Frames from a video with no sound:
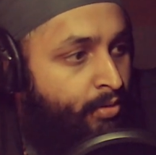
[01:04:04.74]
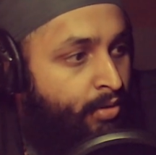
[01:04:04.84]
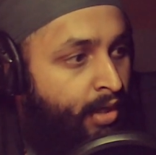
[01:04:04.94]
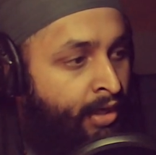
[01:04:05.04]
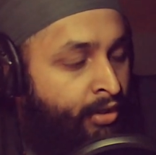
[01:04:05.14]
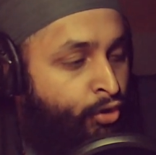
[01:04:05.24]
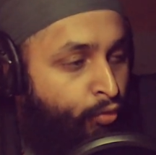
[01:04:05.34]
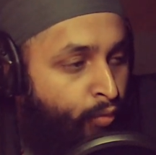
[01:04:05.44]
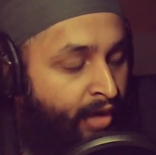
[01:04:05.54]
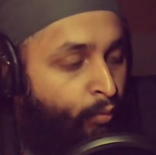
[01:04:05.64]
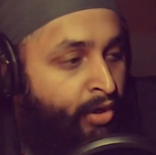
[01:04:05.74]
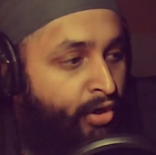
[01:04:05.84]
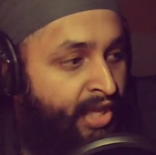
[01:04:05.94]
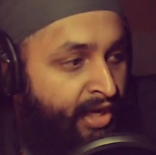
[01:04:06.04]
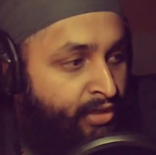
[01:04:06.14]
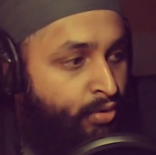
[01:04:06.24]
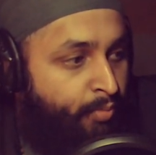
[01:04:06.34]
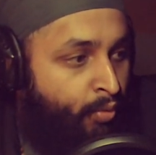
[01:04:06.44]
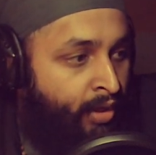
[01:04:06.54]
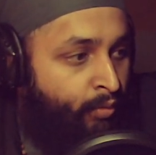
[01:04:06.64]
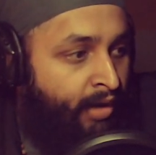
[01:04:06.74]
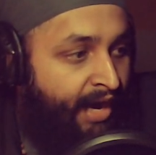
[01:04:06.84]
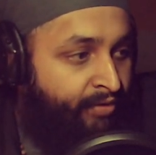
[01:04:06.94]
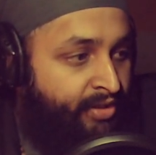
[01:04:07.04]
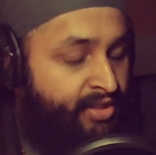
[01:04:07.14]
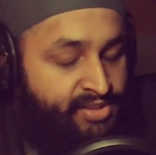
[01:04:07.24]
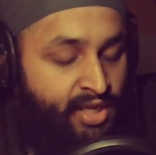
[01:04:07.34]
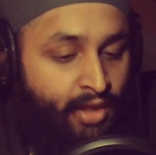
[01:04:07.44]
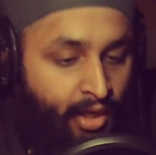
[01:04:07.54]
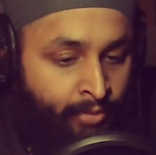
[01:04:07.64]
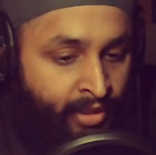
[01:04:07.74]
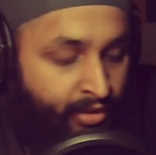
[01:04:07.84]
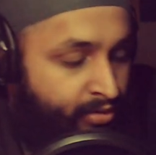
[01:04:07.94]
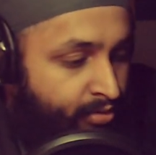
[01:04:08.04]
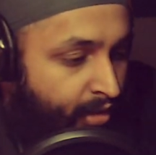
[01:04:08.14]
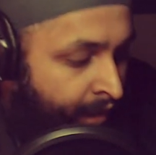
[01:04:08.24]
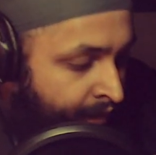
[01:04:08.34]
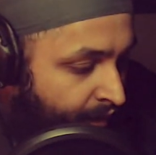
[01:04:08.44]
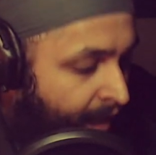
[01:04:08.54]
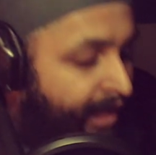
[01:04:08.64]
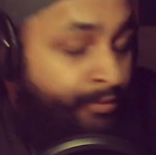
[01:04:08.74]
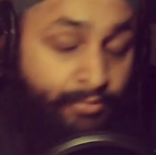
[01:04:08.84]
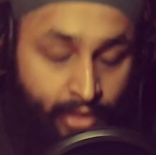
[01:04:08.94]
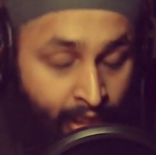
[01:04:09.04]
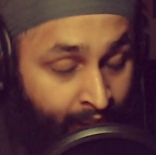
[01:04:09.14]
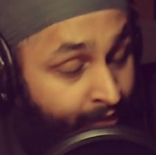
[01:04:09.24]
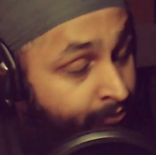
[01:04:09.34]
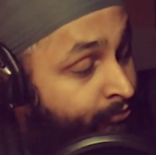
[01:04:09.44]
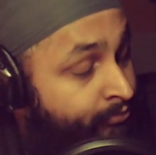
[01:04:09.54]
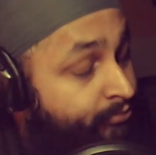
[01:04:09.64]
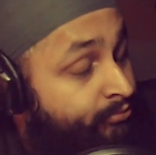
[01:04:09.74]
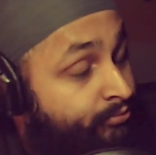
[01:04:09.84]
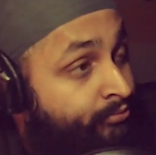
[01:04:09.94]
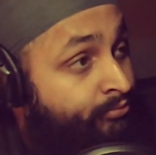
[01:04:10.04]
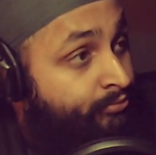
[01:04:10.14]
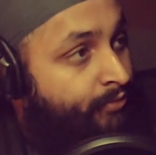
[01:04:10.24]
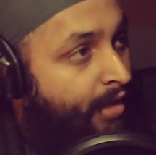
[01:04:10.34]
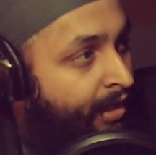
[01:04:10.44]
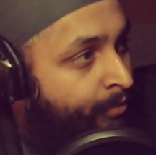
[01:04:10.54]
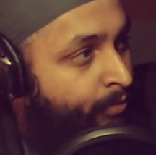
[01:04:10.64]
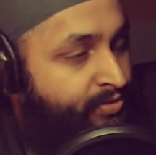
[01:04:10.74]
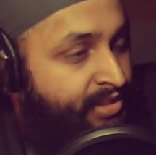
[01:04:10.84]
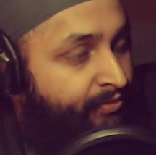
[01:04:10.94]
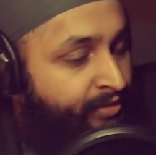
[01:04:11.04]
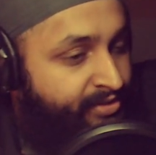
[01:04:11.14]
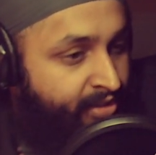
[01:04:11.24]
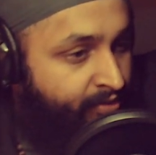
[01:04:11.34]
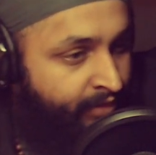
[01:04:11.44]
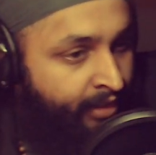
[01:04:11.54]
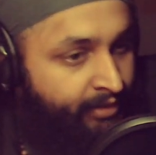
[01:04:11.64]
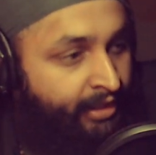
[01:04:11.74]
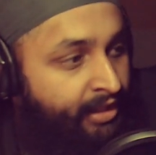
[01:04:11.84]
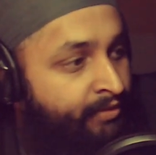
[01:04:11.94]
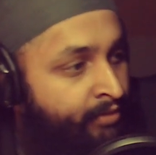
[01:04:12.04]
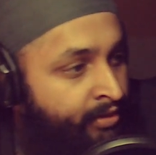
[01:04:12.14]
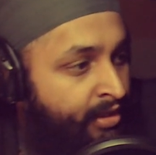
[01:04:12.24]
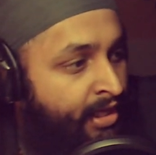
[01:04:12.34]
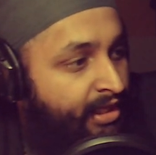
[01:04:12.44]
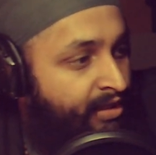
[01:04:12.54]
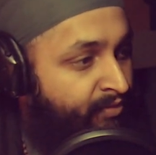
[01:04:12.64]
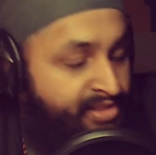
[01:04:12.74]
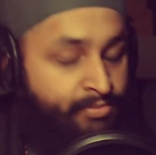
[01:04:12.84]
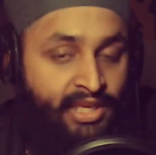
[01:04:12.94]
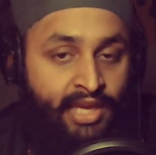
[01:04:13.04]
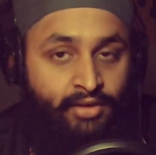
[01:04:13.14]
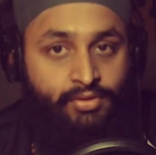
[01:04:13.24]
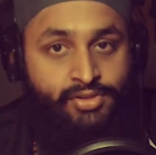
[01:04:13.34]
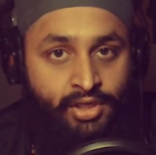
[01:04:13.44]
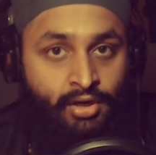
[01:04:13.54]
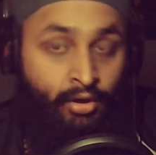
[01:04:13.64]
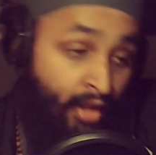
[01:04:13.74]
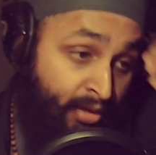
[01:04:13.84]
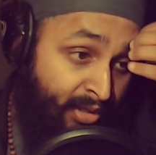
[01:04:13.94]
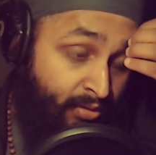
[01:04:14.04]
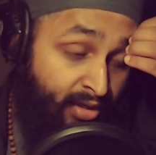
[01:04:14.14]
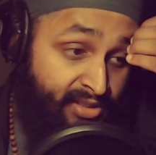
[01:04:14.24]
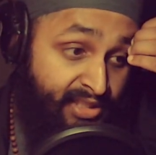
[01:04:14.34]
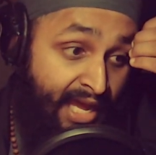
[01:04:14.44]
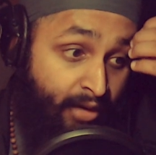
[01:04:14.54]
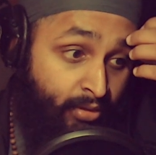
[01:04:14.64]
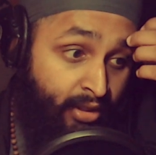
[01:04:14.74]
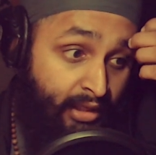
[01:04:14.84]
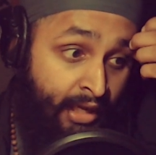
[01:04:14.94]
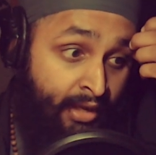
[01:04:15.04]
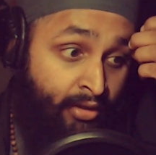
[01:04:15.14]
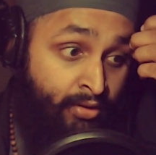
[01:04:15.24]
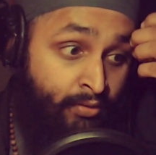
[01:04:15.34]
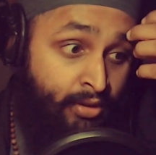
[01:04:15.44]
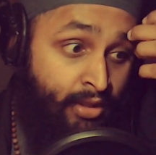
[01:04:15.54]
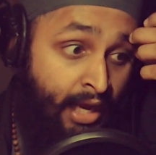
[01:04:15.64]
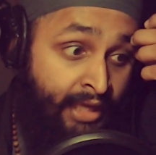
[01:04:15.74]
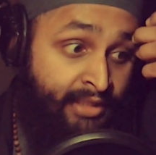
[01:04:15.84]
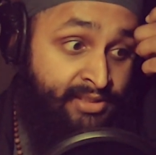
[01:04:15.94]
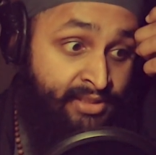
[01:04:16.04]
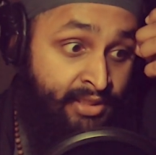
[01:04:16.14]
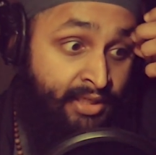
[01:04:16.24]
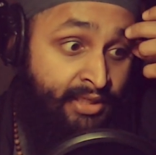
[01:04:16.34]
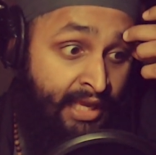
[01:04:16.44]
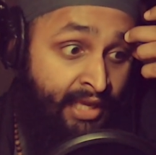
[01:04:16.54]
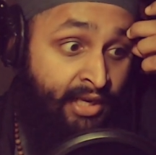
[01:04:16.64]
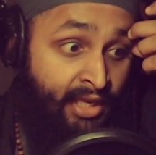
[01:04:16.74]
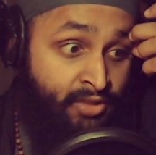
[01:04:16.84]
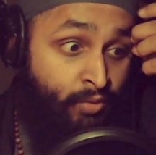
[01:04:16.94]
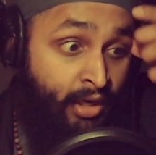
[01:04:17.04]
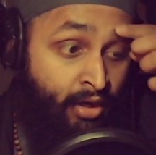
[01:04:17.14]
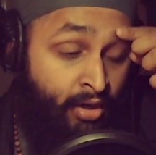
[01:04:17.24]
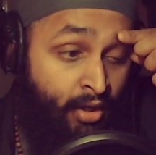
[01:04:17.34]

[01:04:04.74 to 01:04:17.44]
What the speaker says: And you're right. We are getting to a point where everything is getting automated. And I am I am most definitely scared of that. Like even as a mechanical engineer, a lot of my work is CAD work, and I could see a day and age where